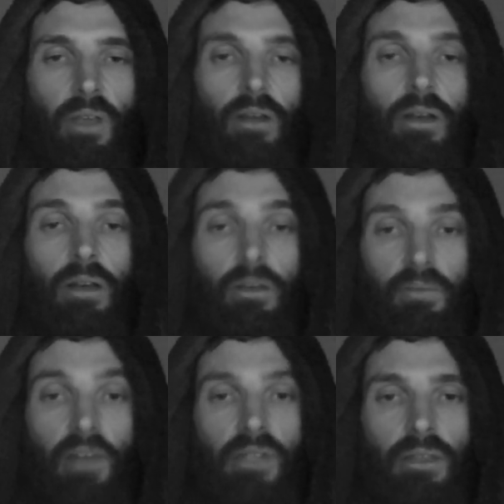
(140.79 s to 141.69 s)

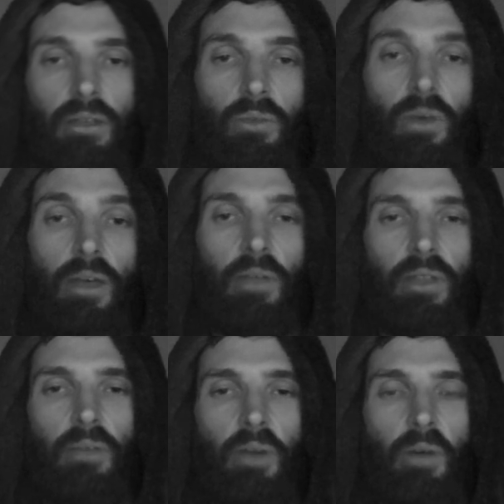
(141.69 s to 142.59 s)
browsing the web
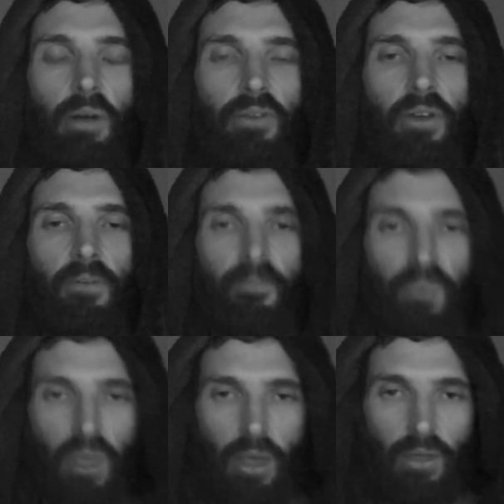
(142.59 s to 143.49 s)
on their mobile phone,
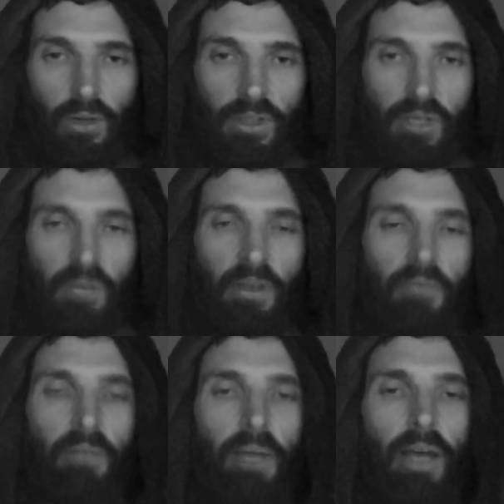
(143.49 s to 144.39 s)
they're also being
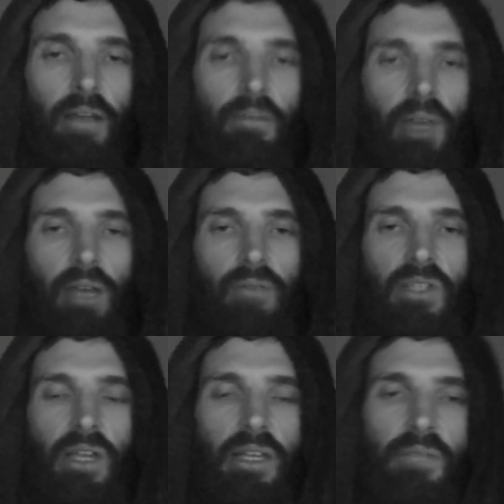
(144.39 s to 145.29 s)
bombarded by
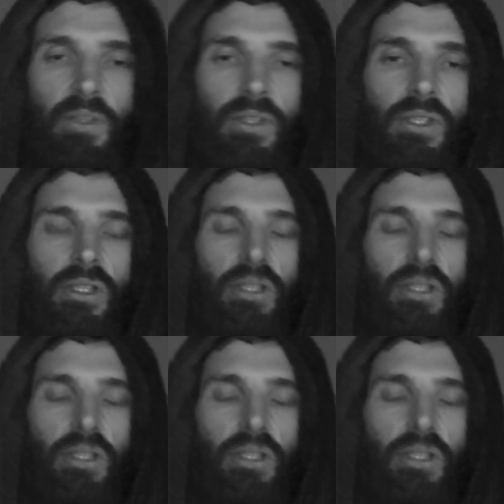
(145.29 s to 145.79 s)
advertisements.